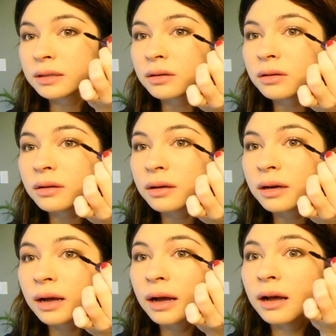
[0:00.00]
little
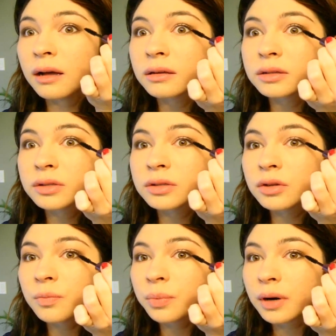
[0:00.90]

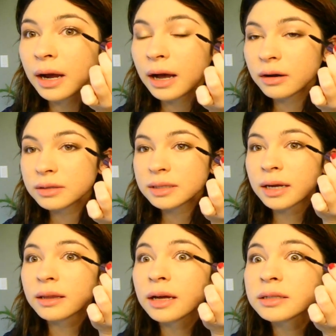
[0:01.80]
super
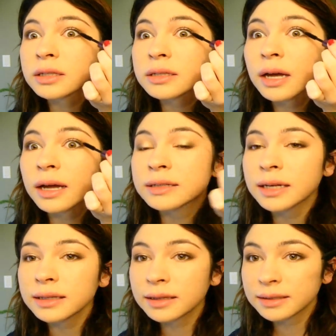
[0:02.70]
outside lashes, I
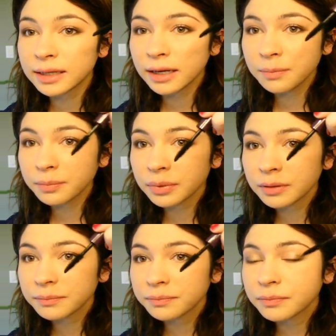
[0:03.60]
take the tip
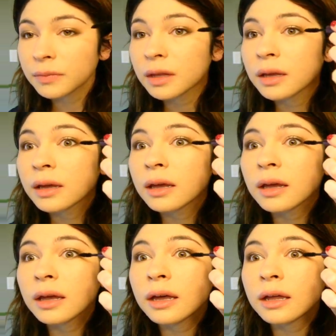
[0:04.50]

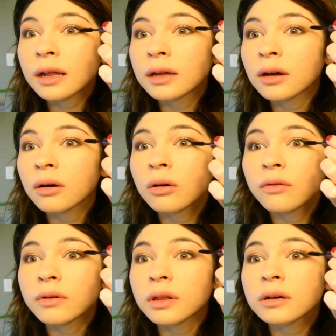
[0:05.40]
and I go
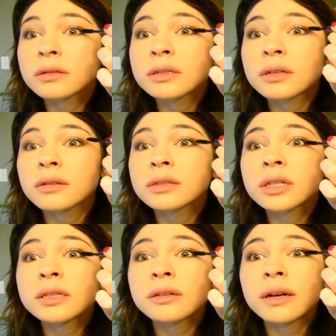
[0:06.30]
over those, so
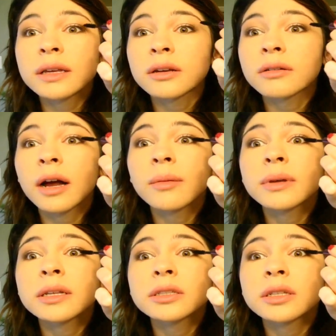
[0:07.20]
just so I can
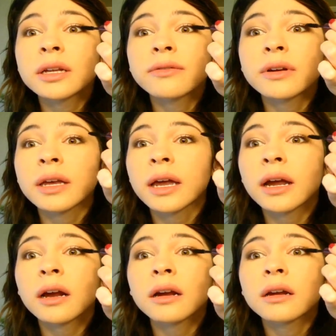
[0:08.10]
grab each and every
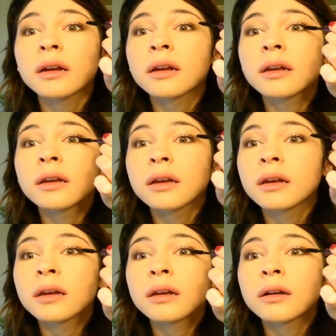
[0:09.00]
hair
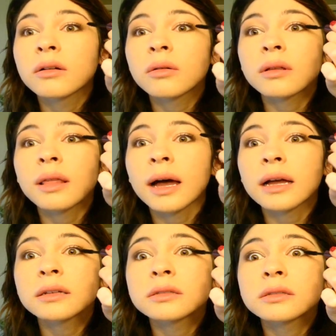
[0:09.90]
or
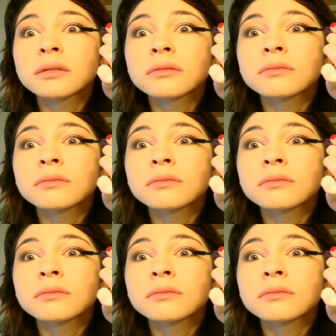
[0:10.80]
lash.